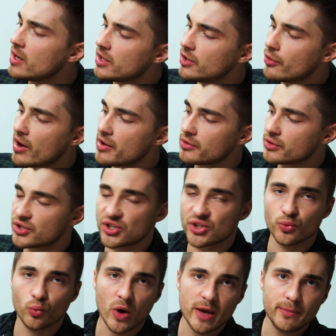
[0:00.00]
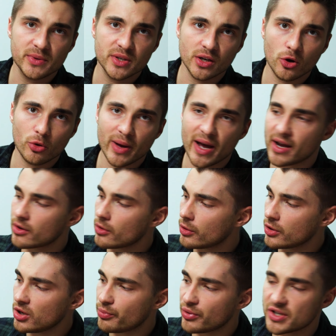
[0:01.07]
you either swipe to go back or
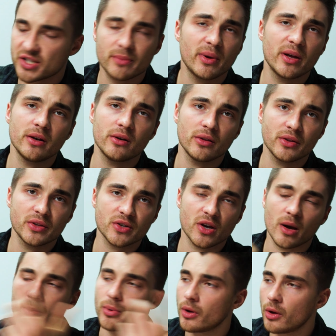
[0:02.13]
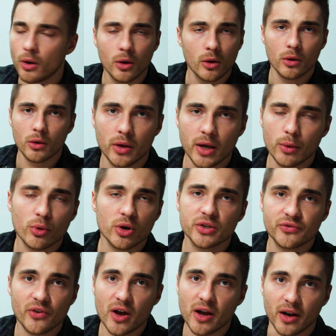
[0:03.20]
you press a button on the top. It works
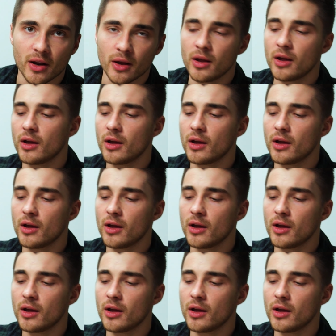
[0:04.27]
fine.